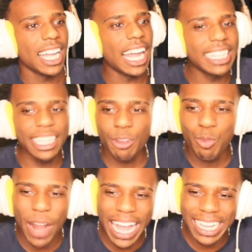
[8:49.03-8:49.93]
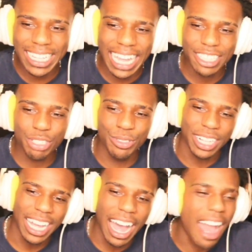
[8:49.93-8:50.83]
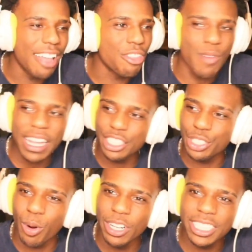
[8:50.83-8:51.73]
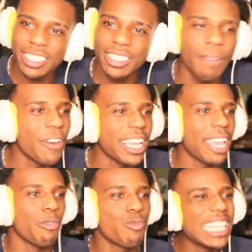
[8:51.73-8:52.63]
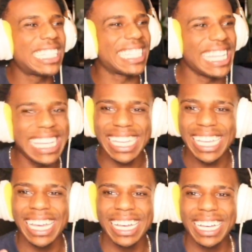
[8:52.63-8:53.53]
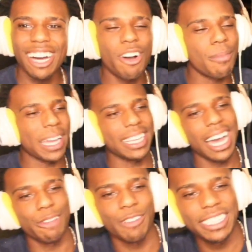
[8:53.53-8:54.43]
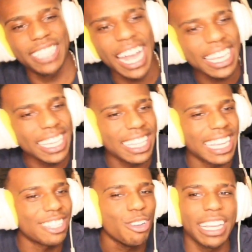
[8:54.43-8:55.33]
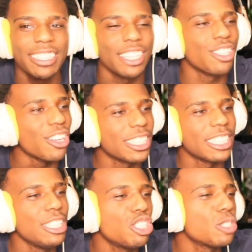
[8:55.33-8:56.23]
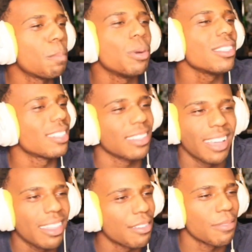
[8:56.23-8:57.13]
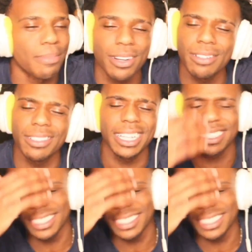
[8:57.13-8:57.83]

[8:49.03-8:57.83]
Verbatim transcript: And then the red, like, dude, uh, the red shorts, it, red ski. Oh my god, red jacket. Like, dude, it's it's all just he just put together, bro. Like,